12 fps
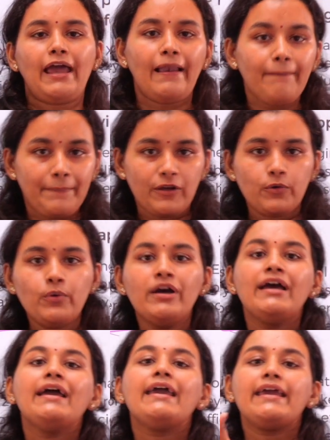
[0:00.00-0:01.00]
help you
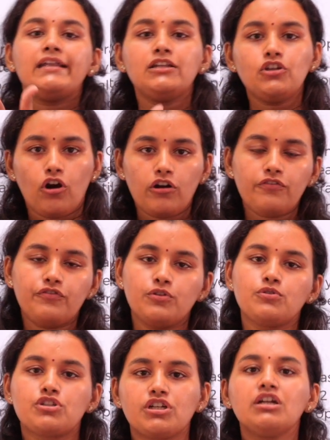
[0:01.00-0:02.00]
in your
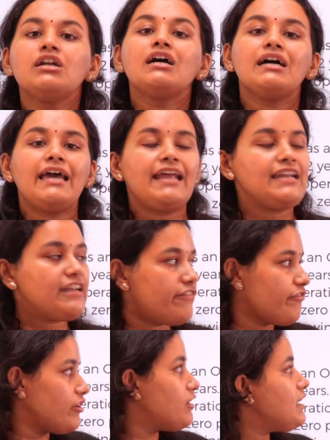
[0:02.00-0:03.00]
future
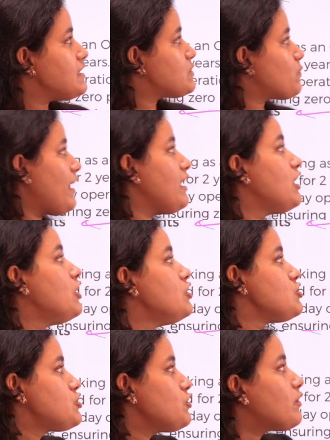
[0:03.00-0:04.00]
endeavor as well.
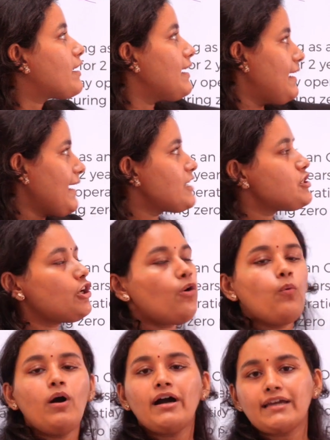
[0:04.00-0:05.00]
So you connect
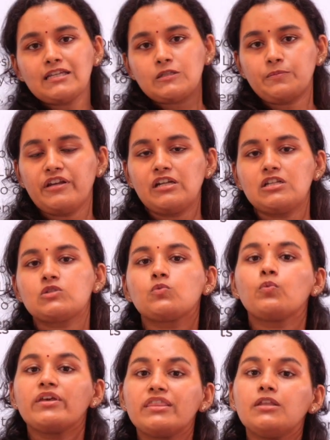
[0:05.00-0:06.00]
your work experience
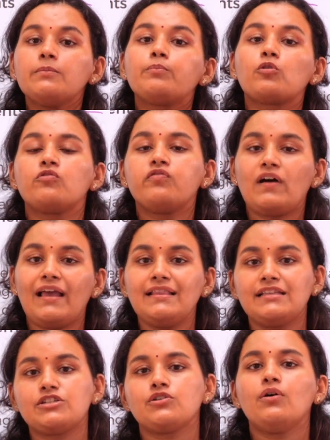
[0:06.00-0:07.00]
with the profile
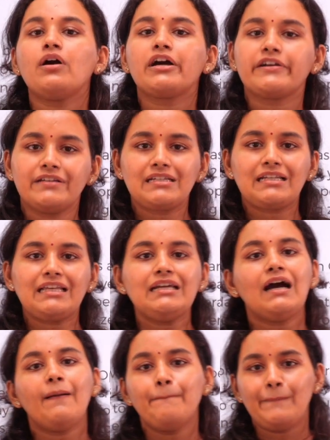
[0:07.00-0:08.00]
that you're
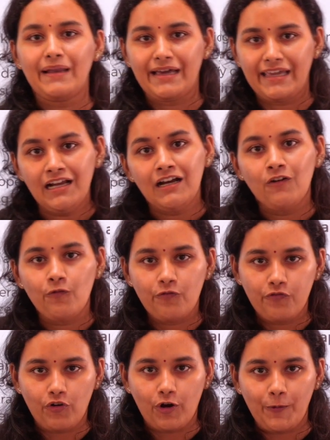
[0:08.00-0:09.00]
currently applying
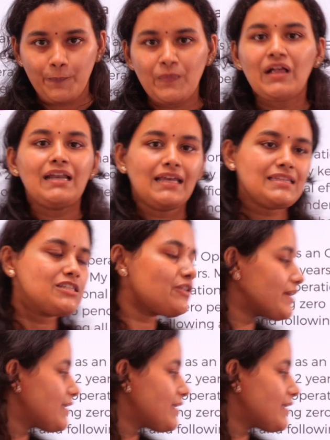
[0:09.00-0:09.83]
for. Let's look